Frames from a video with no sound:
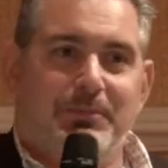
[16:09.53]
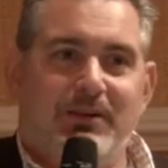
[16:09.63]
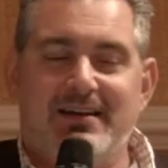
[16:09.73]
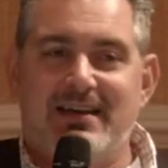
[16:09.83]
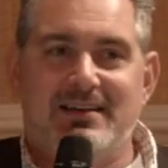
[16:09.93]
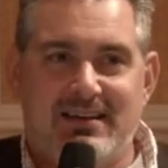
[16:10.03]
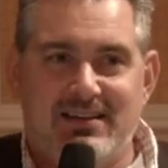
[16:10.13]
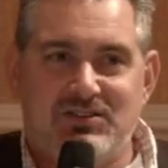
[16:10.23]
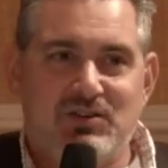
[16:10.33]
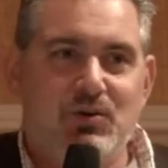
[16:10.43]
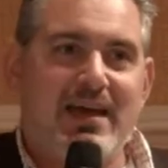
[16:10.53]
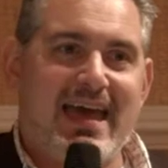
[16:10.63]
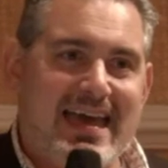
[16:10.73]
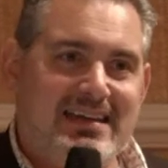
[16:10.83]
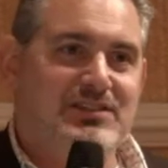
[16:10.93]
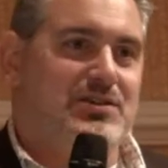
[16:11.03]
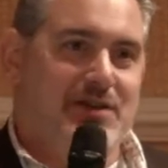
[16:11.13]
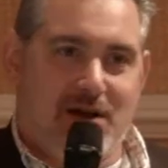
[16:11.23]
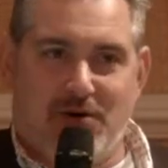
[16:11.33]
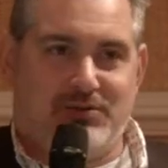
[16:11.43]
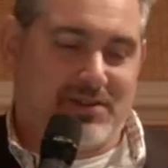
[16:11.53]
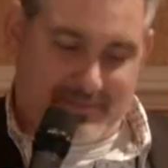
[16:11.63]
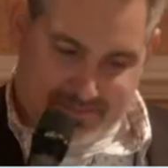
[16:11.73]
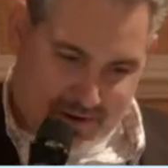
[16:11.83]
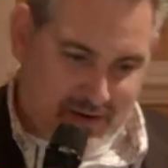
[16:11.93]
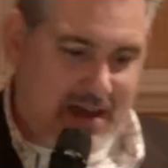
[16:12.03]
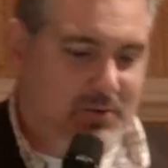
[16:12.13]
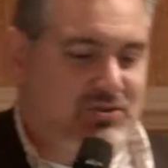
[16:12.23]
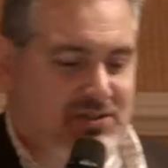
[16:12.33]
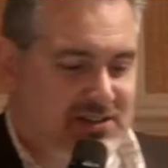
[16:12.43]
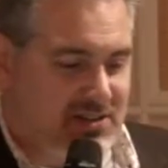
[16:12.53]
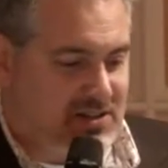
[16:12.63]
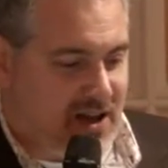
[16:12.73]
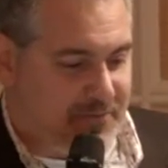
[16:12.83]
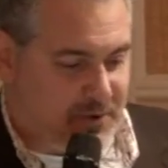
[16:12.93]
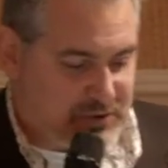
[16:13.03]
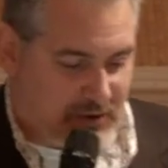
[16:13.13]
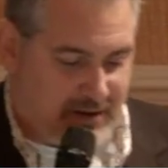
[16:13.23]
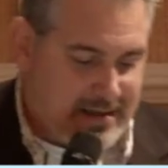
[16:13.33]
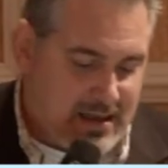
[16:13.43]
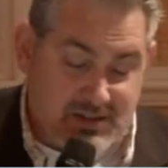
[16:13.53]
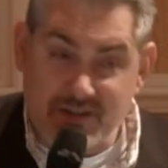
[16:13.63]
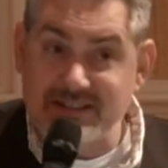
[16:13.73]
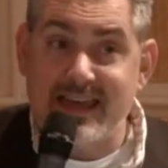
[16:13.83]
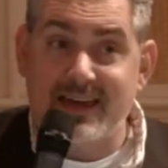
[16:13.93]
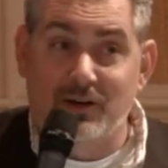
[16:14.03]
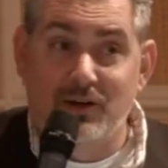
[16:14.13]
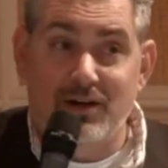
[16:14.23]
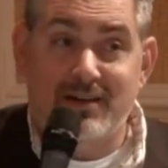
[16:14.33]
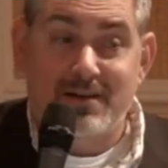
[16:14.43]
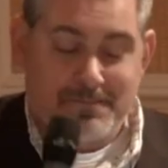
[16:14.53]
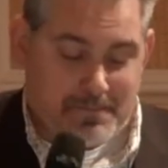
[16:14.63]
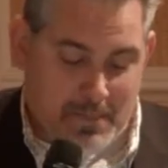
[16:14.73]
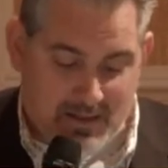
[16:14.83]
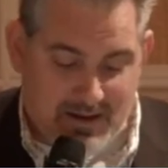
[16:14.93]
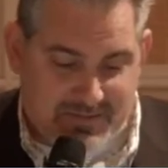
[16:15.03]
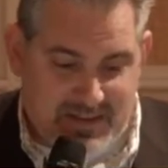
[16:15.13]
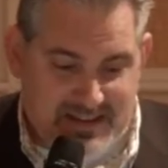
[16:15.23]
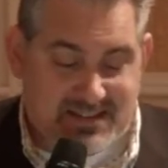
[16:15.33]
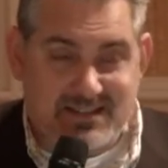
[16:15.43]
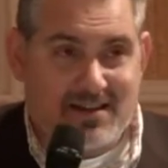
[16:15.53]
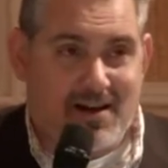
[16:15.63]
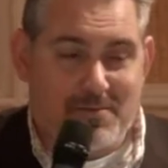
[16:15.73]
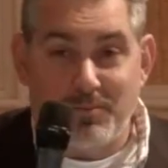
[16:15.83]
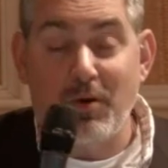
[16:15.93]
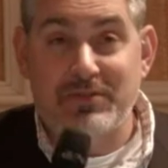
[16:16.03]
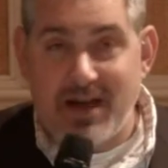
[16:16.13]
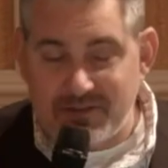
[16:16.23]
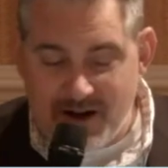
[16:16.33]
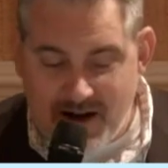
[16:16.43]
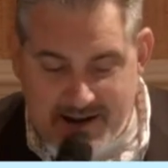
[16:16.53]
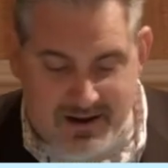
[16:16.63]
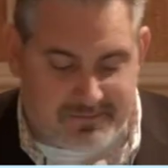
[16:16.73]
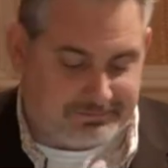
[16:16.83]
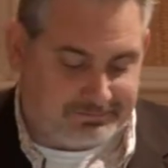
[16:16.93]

a plugin into EndNote, okay, which is just a software tool. So let's take a look at this, um, but without the audio.